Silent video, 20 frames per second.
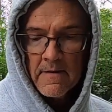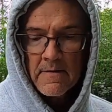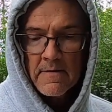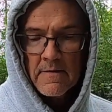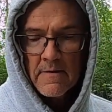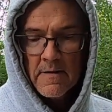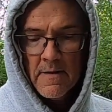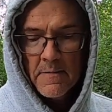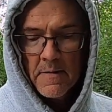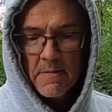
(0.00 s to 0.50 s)

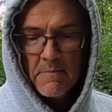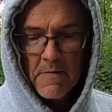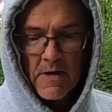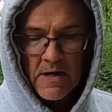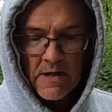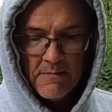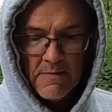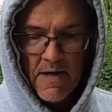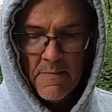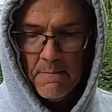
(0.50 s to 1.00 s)
So I'm gonna
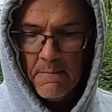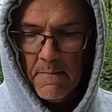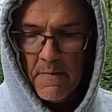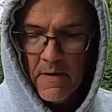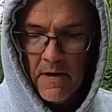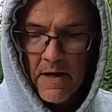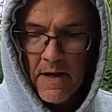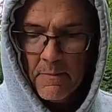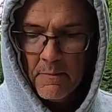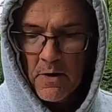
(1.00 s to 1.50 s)
mark him up,
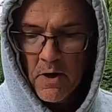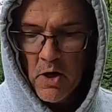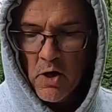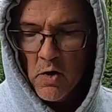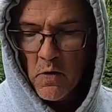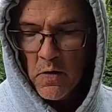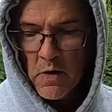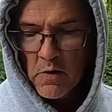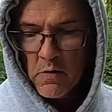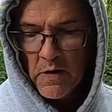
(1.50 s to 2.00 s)
let him
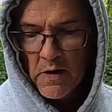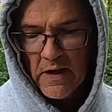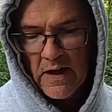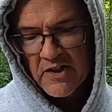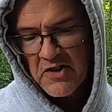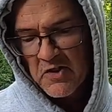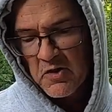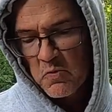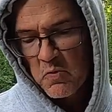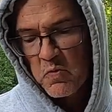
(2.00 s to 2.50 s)
go real quick.
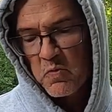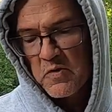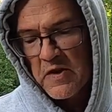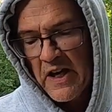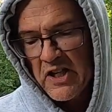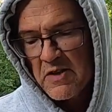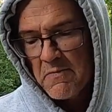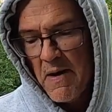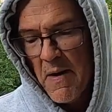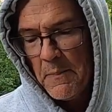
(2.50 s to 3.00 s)
I'll just
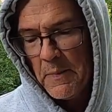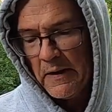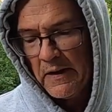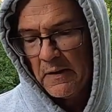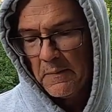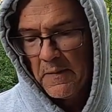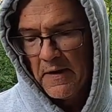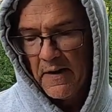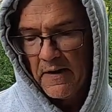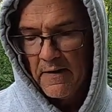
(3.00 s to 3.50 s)
touch him up a
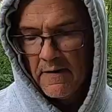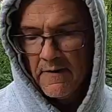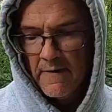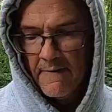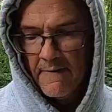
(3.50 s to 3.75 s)
little bit.